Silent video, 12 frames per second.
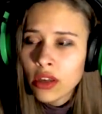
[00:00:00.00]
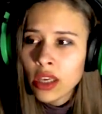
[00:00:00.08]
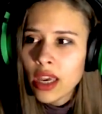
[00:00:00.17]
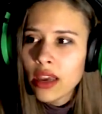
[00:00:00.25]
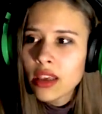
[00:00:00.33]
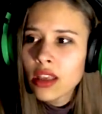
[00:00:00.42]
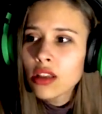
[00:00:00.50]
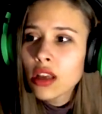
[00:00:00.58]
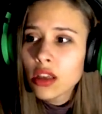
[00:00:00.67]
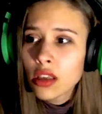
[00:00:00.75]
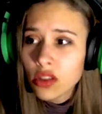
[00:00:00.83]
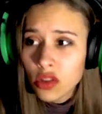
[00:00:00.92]
Okay, I can, I
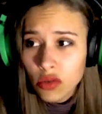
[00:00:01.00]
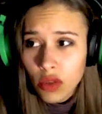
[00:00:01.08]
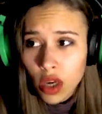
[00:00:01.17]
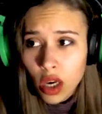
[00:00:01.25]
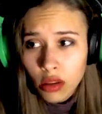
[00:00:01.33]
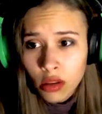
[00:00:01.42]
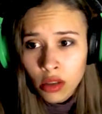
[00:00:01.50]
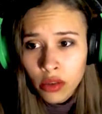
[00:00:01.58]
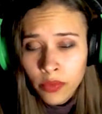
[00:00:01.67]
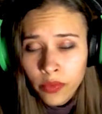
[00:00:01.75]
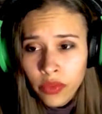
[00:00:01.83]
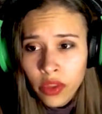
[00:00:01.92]
can do that.
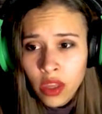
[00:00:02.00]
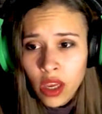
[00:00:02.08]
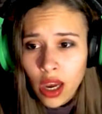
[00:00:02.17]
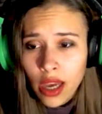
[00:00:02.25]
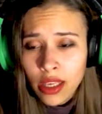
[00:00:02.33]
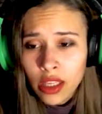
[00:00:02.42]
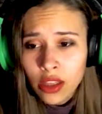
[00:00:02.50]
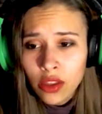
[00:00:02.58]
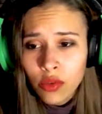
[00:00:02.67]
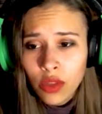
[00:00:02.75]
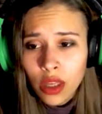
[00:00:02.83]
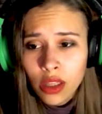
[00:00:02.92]
I can
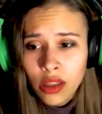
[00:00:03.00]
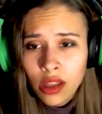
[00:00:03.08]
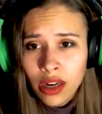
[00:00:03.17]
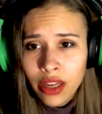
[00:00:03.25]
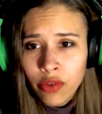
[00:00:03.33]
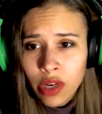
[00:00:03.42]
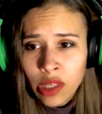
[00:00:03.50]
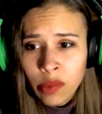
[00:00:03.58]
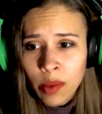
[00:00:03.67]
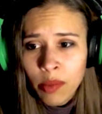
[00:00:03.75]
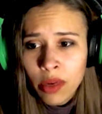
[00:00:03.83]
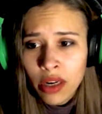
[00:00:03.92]
do that deliveries
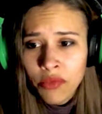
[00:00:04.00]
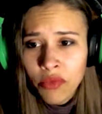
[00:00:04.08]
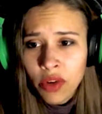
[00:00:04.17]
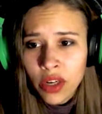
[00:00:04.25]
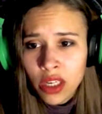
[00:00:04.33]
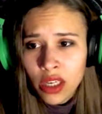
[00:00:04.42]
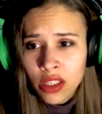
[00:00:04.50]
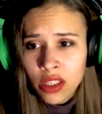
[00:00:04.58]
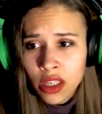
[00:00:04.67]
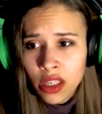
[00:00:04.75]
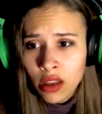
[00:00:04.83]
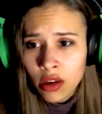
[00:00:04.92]
but delivery, yes,
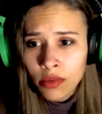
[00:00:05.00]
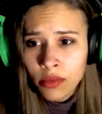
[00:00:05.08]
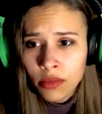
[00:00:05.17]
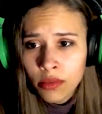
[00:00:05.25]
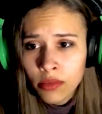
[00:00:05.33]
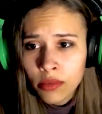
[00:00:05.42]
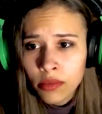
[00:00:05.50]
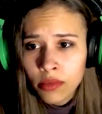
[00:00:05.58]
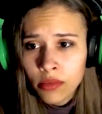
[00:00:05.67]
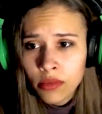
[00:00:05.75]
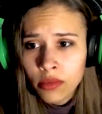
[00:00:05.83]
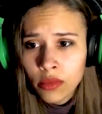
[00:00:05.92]
hello.
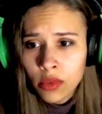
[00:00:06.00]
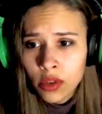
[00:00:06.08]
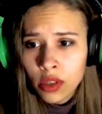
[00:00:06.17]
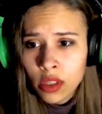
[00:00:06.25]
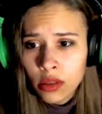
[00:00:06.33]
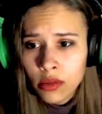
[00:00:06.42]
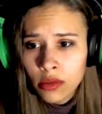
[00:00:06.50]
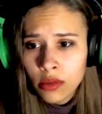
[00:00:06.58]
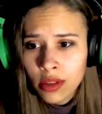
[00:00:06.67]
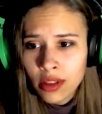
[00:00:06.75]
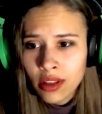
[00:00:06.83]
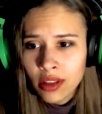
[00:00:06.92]
Okay.
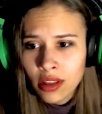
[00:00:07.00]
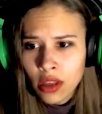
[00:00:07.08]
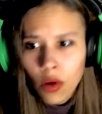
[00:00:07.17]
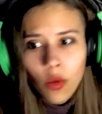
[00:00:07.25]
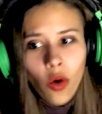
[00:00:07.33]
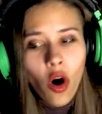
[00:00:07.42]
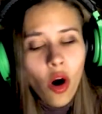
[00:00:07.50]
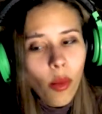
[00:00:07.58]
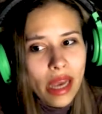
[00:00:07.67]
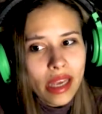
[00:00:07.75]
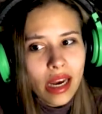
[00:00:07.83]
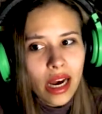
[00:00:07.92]
Oh
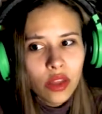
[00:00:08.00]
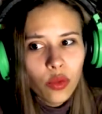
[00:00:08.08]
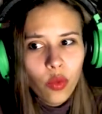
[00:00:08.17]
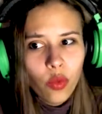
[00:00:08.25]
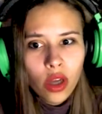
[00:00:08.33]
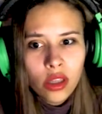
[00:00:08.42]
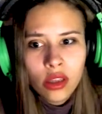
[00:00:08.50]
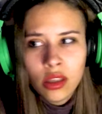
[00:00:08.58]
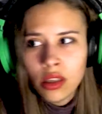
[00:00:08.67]
my god, what?